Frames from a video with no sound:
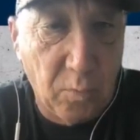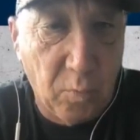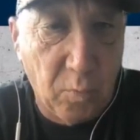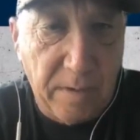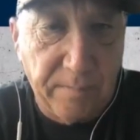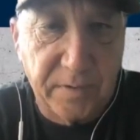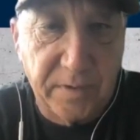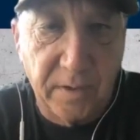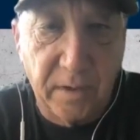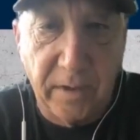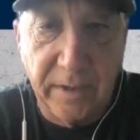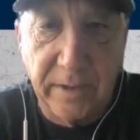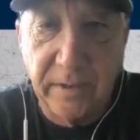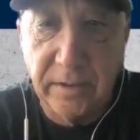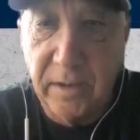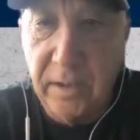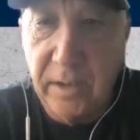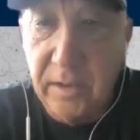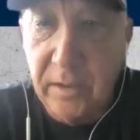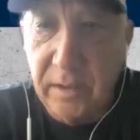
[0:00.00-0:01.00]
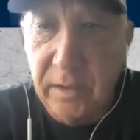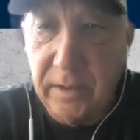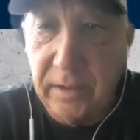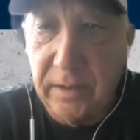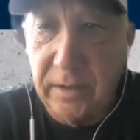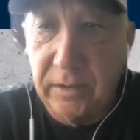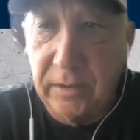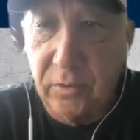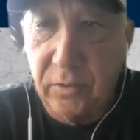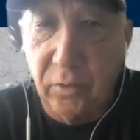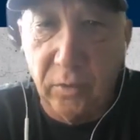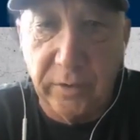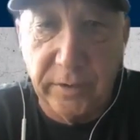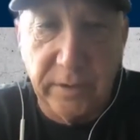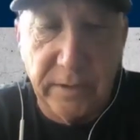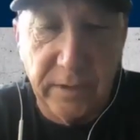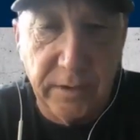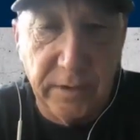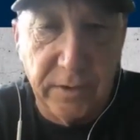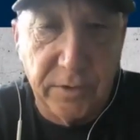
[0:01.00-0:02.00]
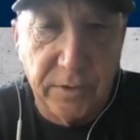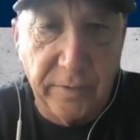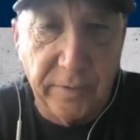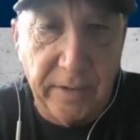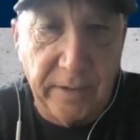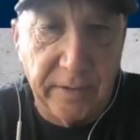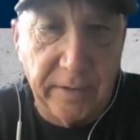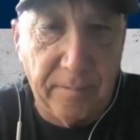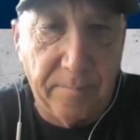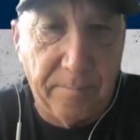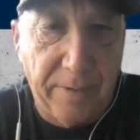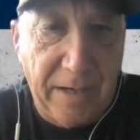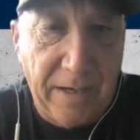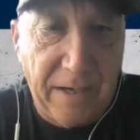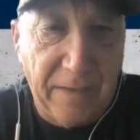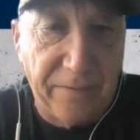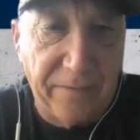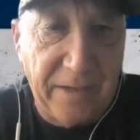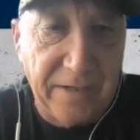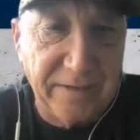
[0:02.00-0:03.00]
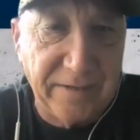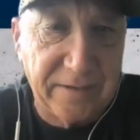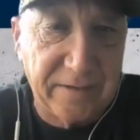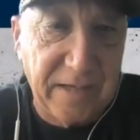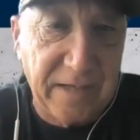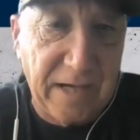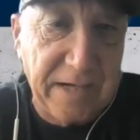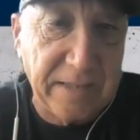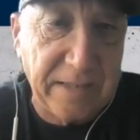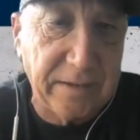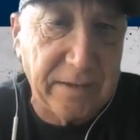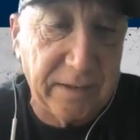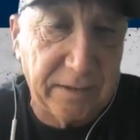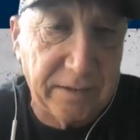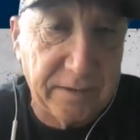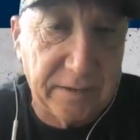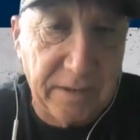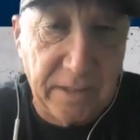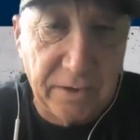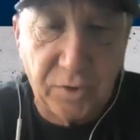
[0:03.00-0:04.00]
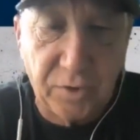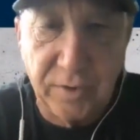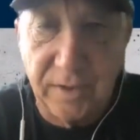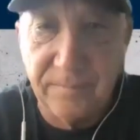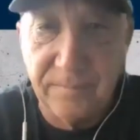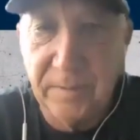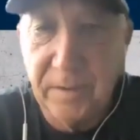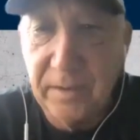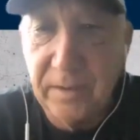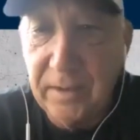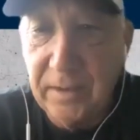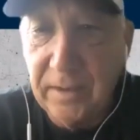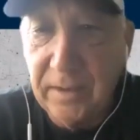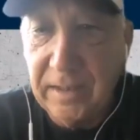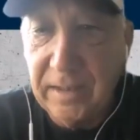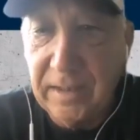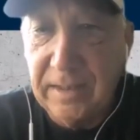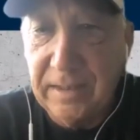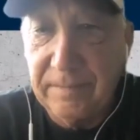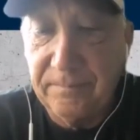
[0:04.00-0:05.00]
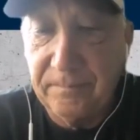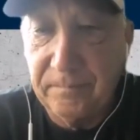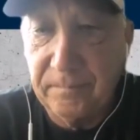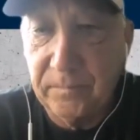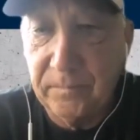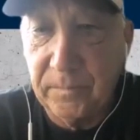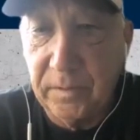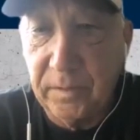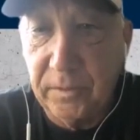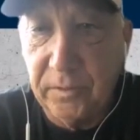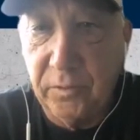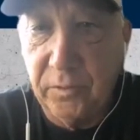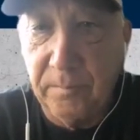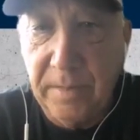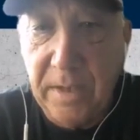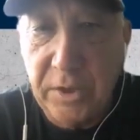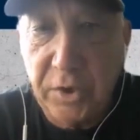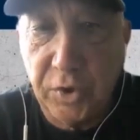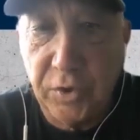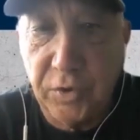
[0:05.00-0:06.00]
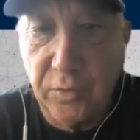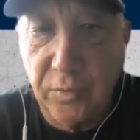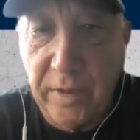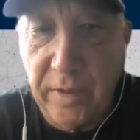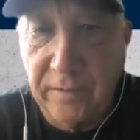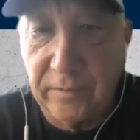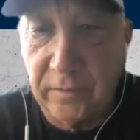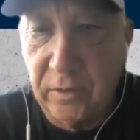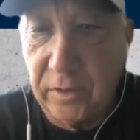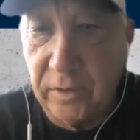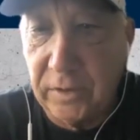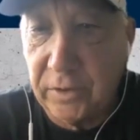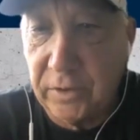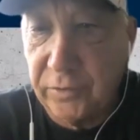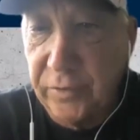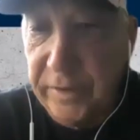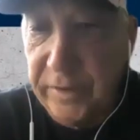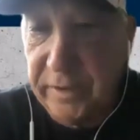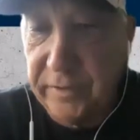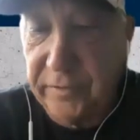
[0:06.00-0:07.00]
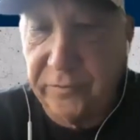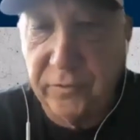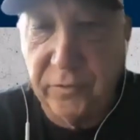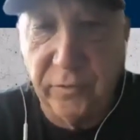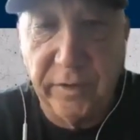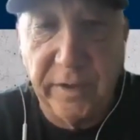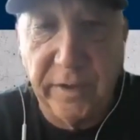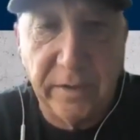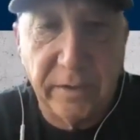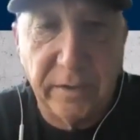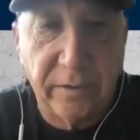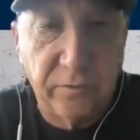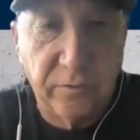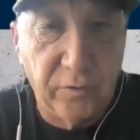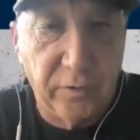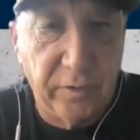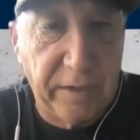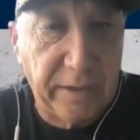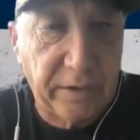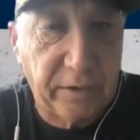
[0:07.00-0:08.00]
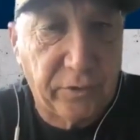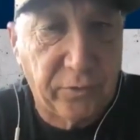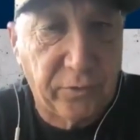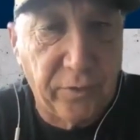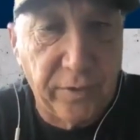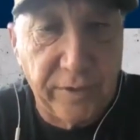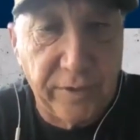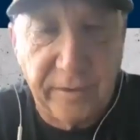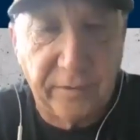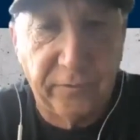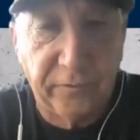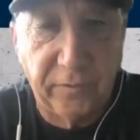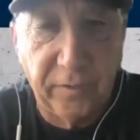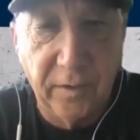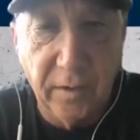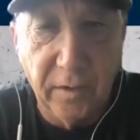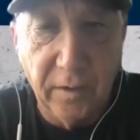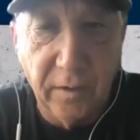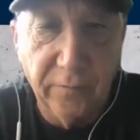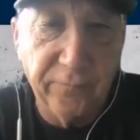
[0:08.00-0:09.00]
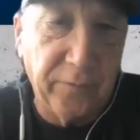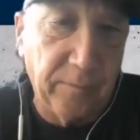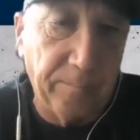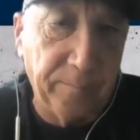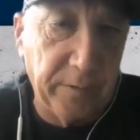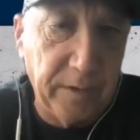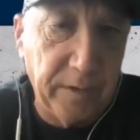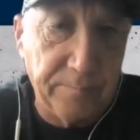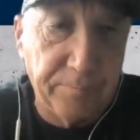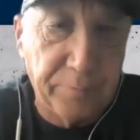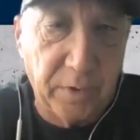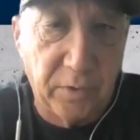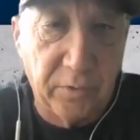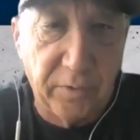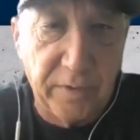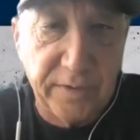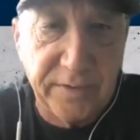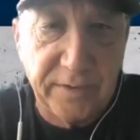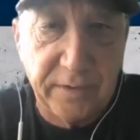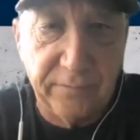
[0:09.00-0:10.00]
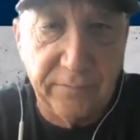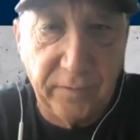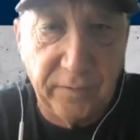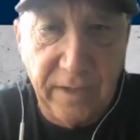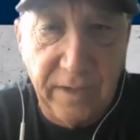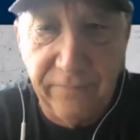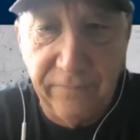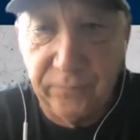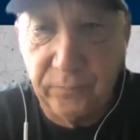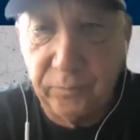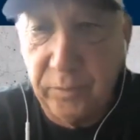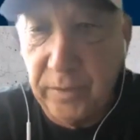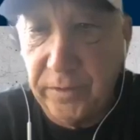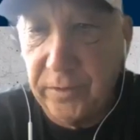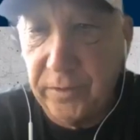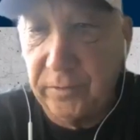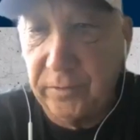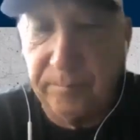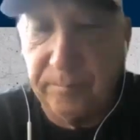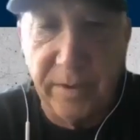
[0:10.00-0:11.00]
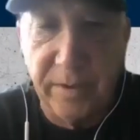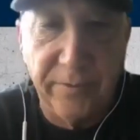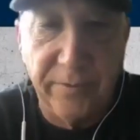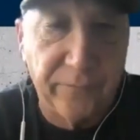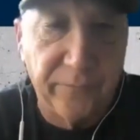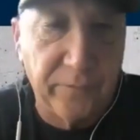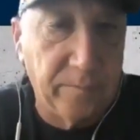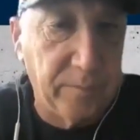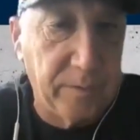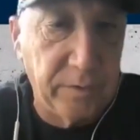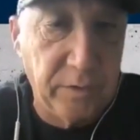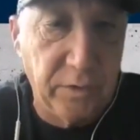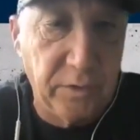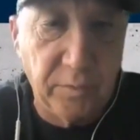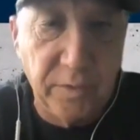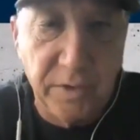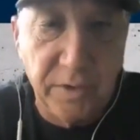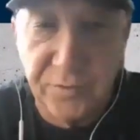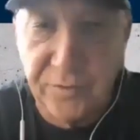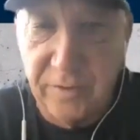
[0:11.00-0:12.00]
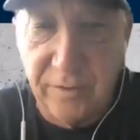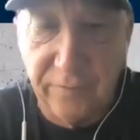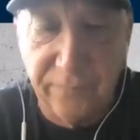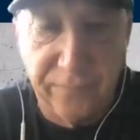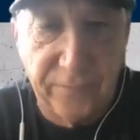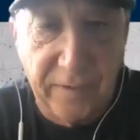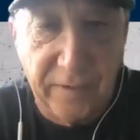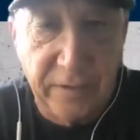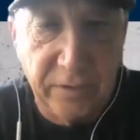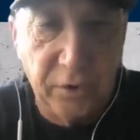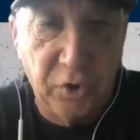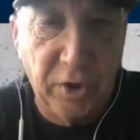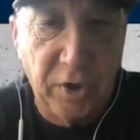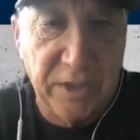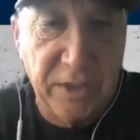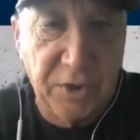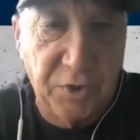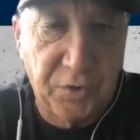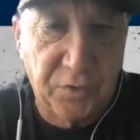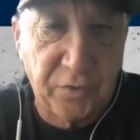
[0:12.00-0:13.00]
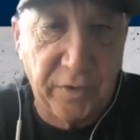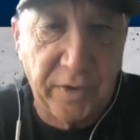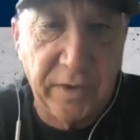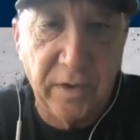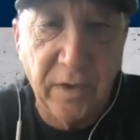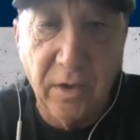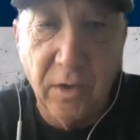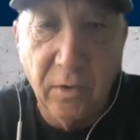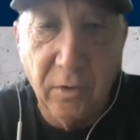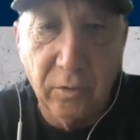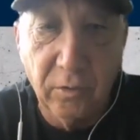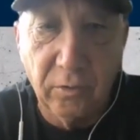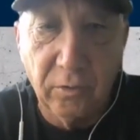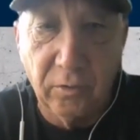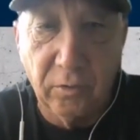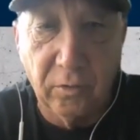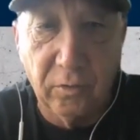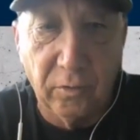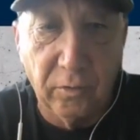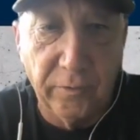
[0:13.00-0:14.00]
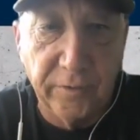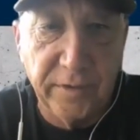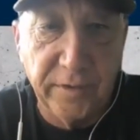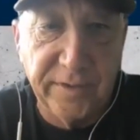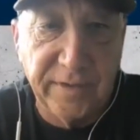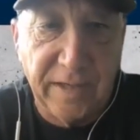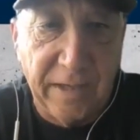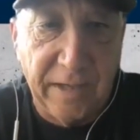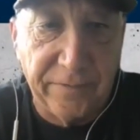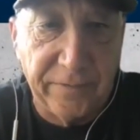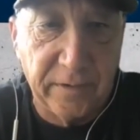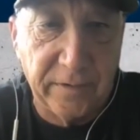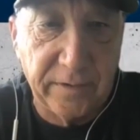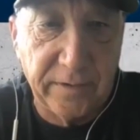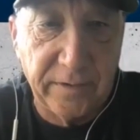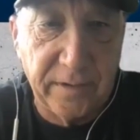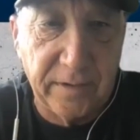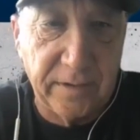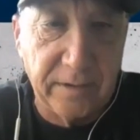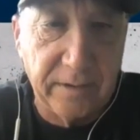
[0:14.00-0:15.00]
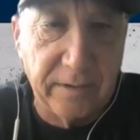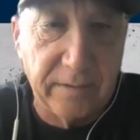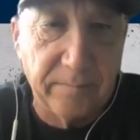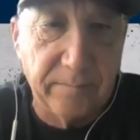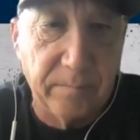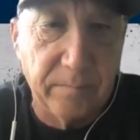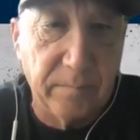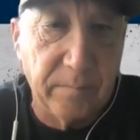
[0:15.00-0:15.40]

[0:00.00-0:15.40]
website calling Israel an apartheid state, etc. You mentioned you had a lot of critics. Do you get critics from the progressive left, whether it be from the New Israel Fund, J Street, or these other